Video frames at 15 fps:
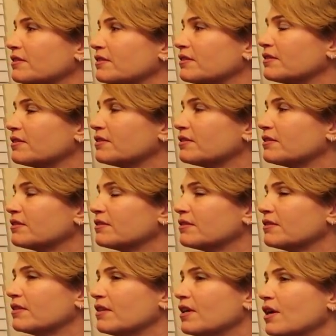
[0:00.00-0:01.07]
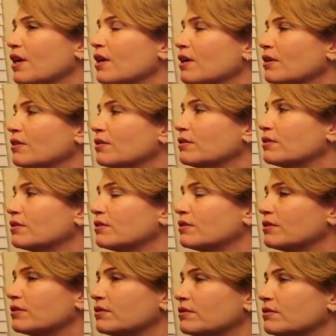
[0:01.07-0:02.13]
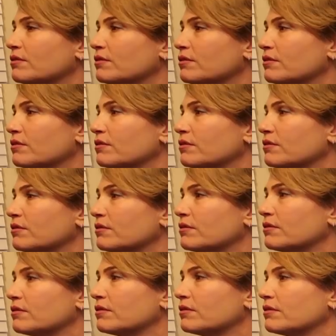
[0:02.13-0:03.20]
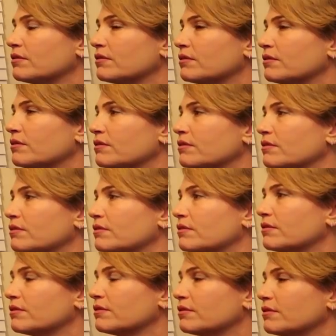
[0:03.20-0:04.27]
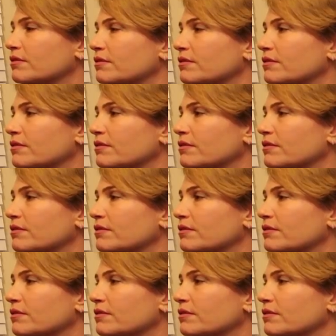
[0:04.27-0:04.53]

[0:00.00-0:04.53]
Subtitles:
[no speech]